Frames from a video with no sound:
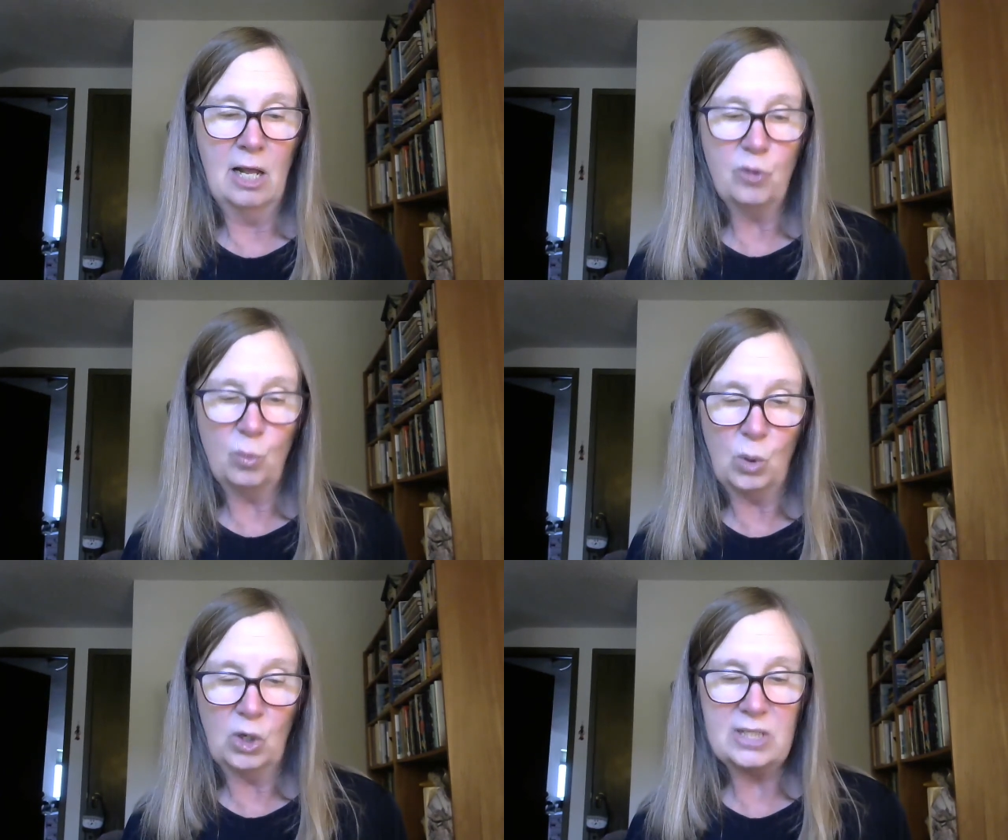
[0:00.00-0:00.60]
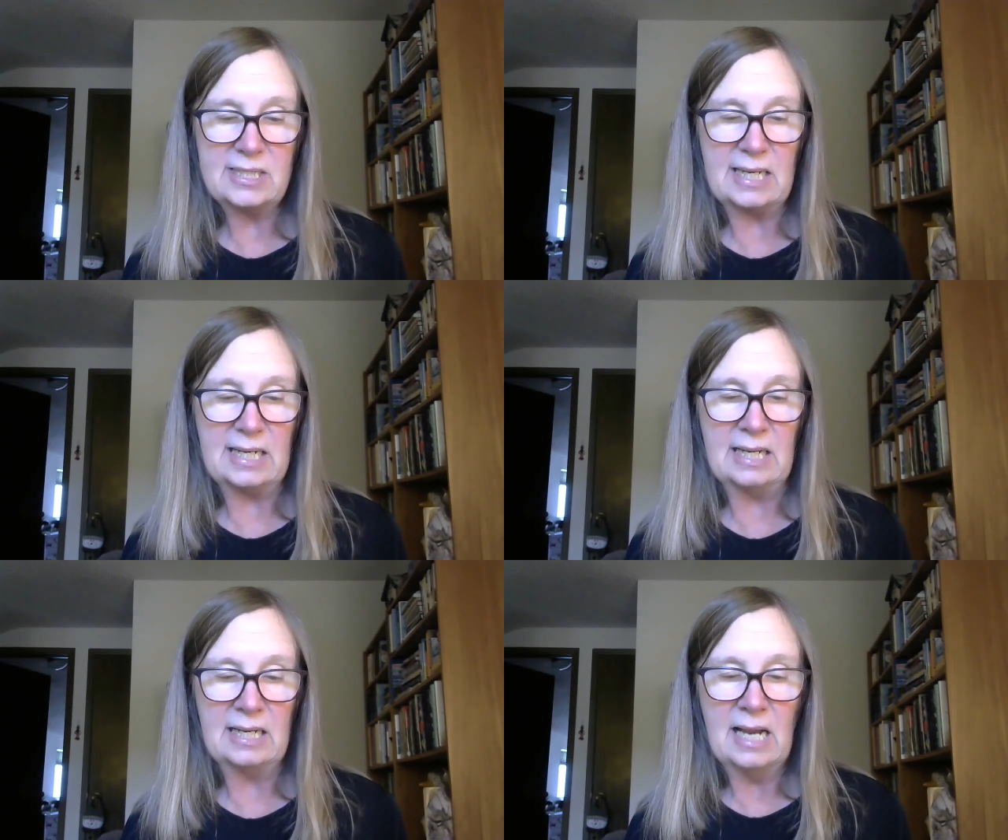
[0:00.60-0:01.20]
the words
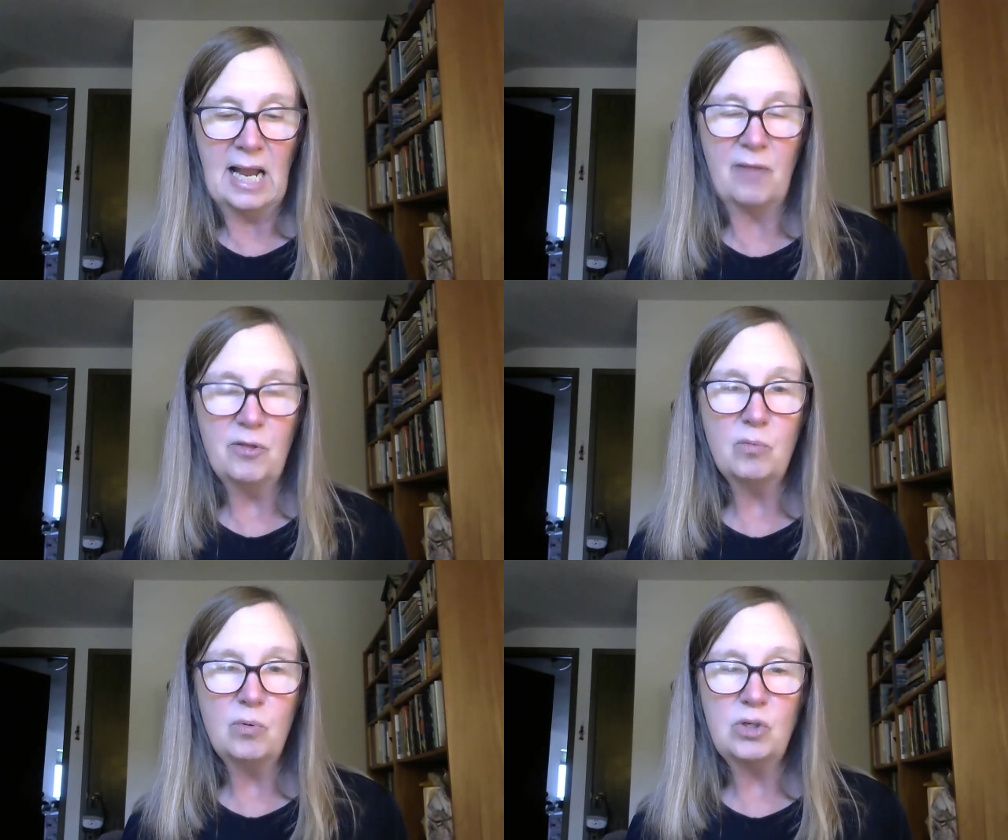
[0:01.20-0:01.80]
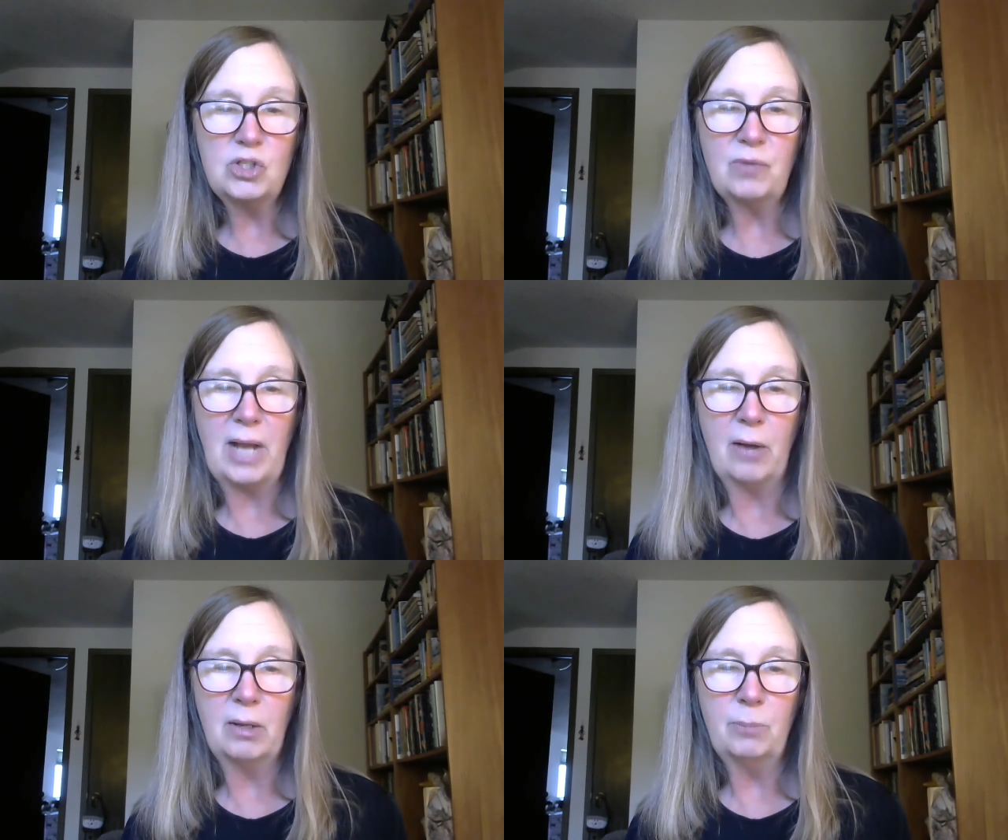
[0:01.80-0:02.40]
in it, and the rules for
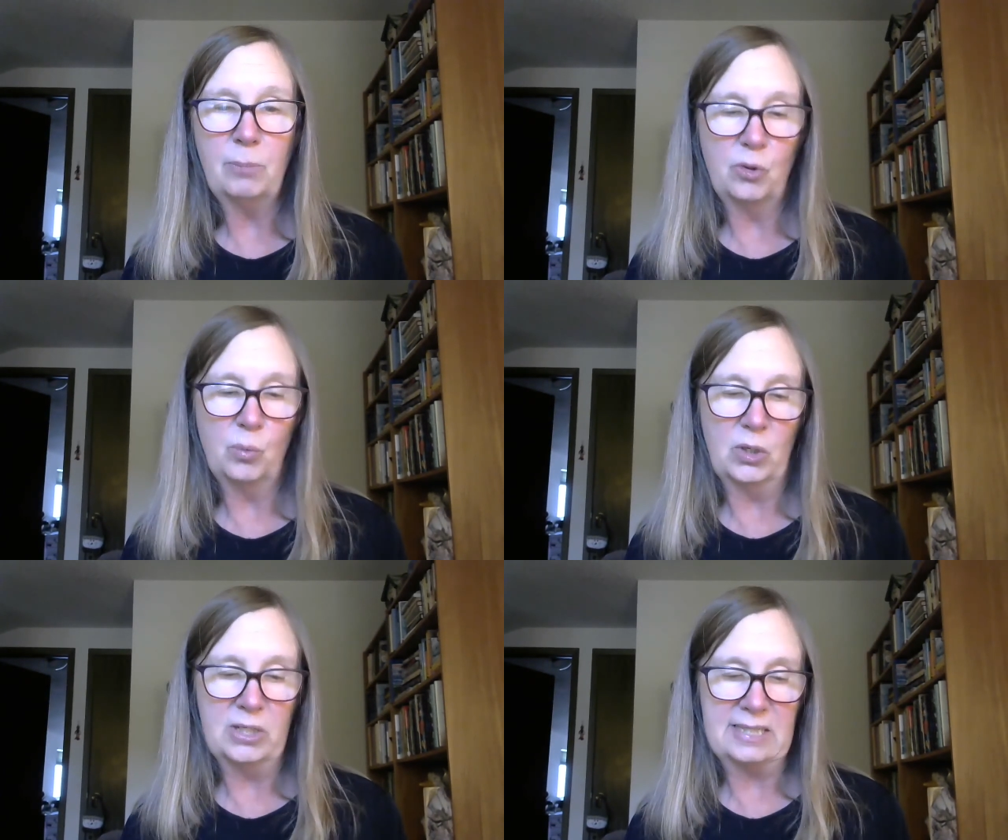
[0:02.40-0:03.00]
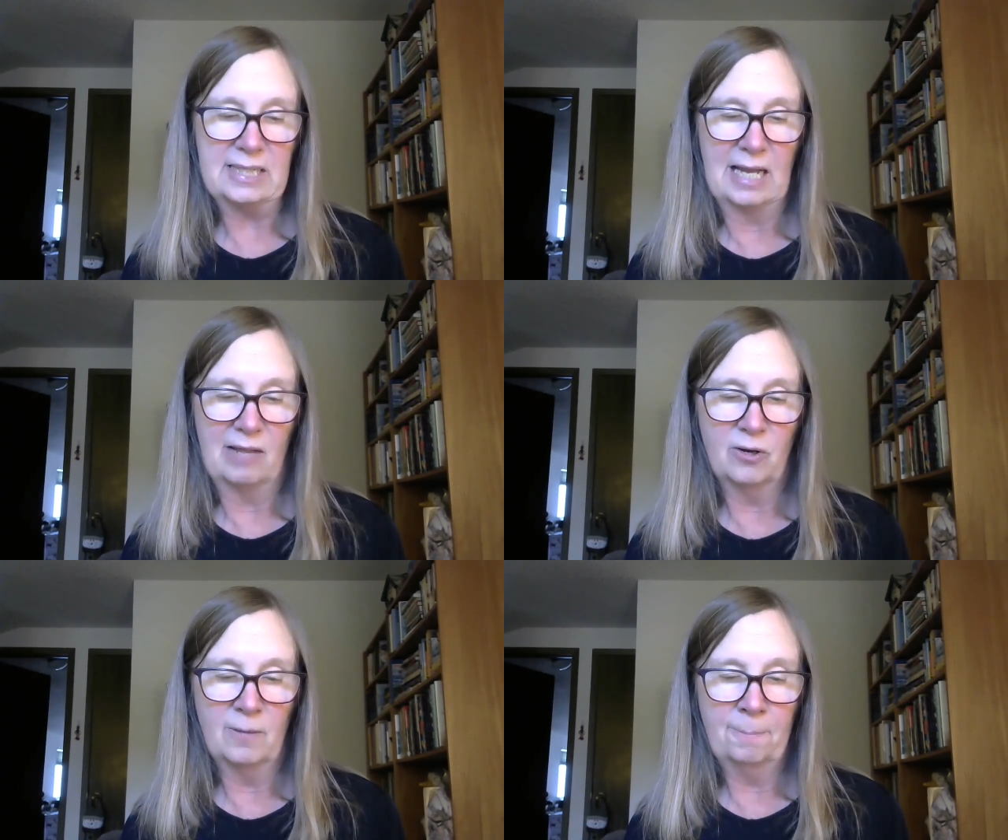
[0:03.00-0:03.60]
how to put the words
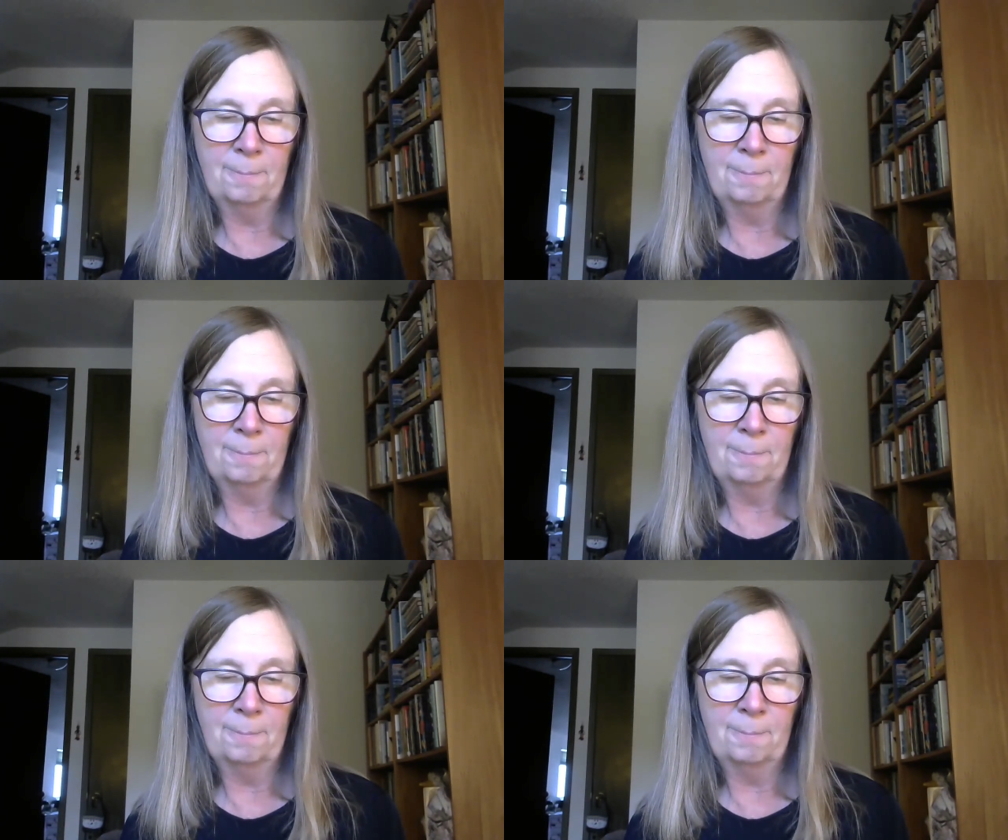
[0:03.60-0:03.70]
together.